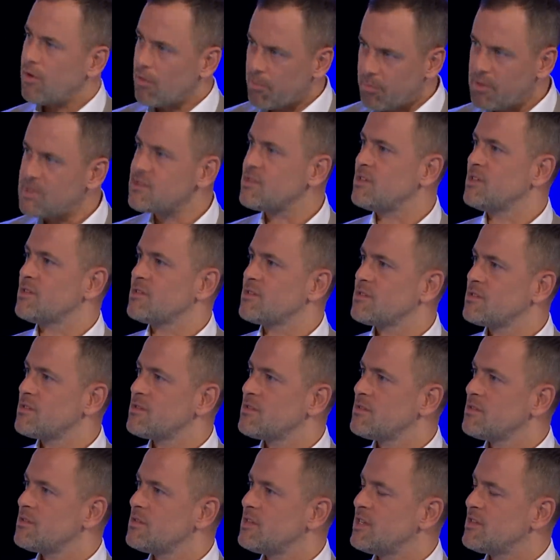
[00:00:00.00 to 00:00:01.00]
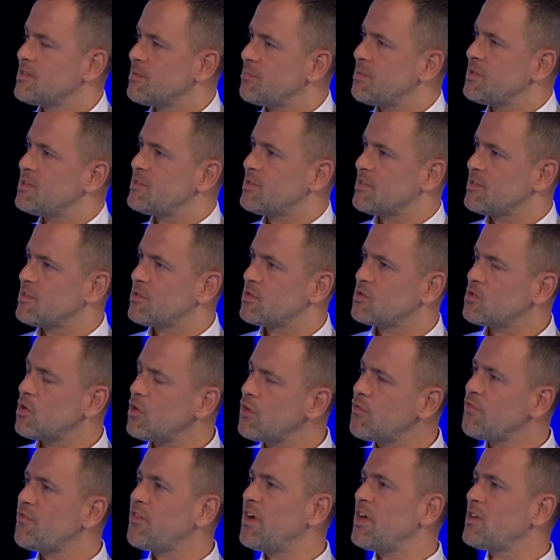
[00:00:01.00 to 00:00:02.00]
They're a business. It's a business. The
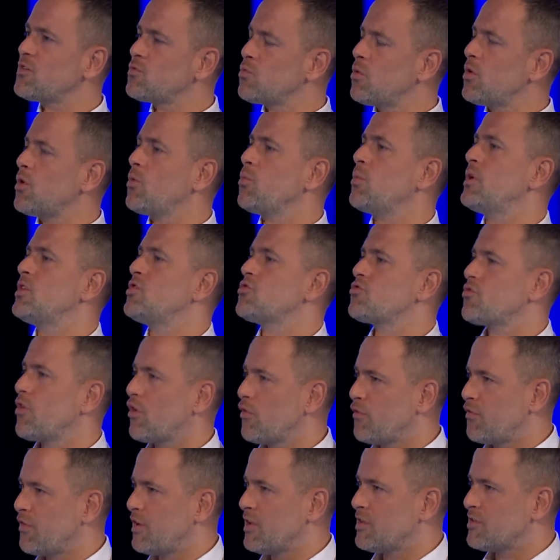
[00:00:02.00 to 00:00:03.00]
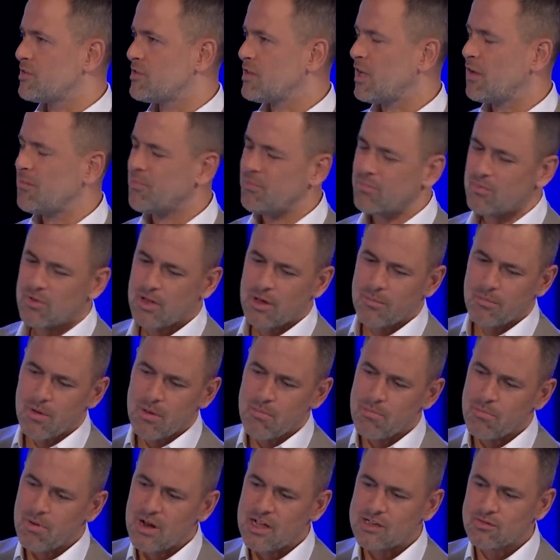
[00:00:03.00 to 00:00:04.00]
Tottenham fans want to win trophies. They've
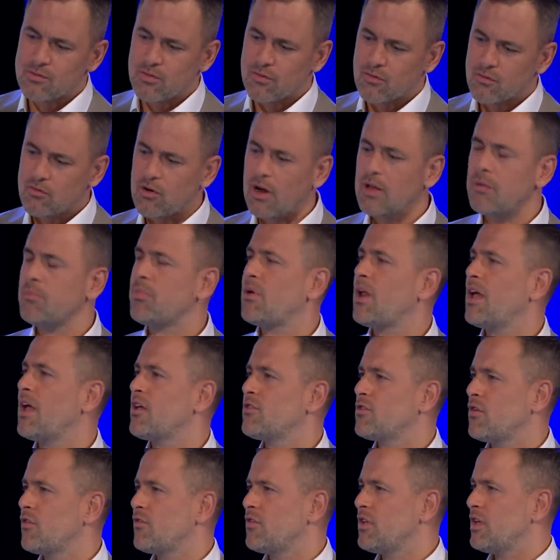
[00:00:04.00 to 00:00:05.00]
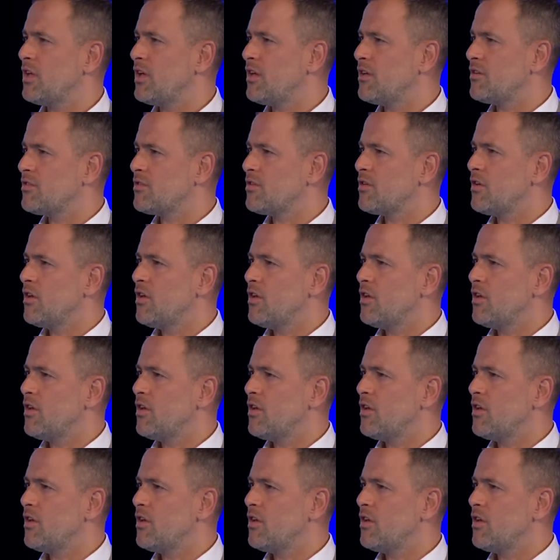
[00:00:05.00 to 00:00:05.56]
been blessed with great players over the years.